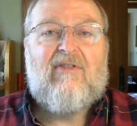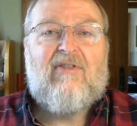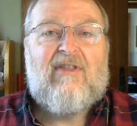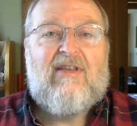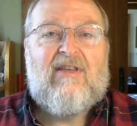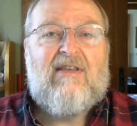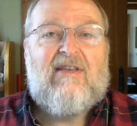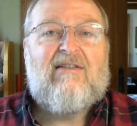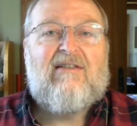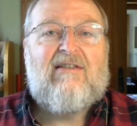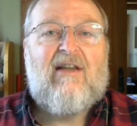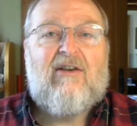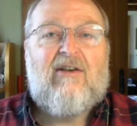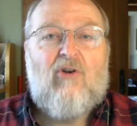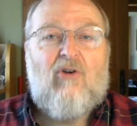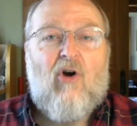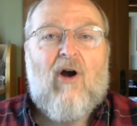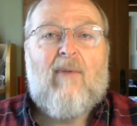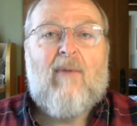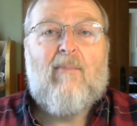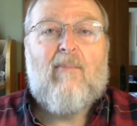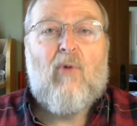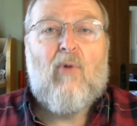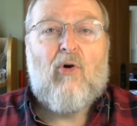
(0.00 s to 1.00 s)
These are
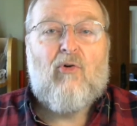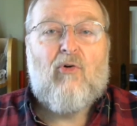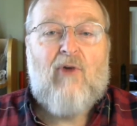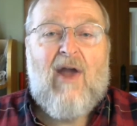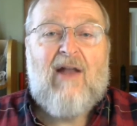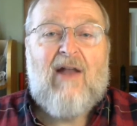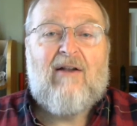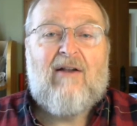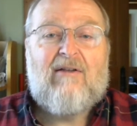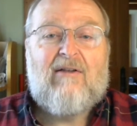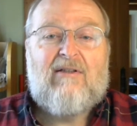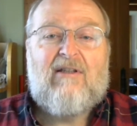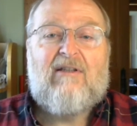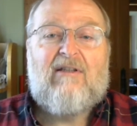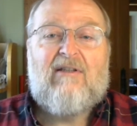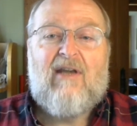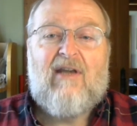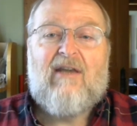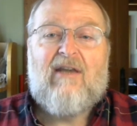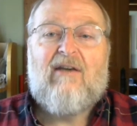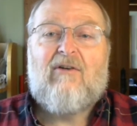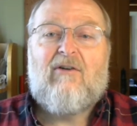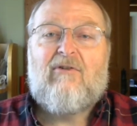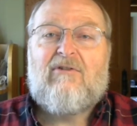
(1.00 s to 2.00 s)
not morality
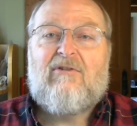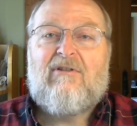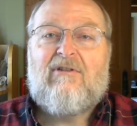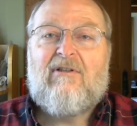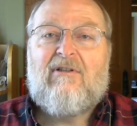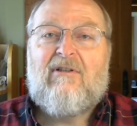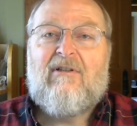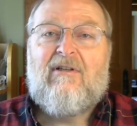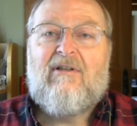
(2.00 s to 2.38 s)
tales.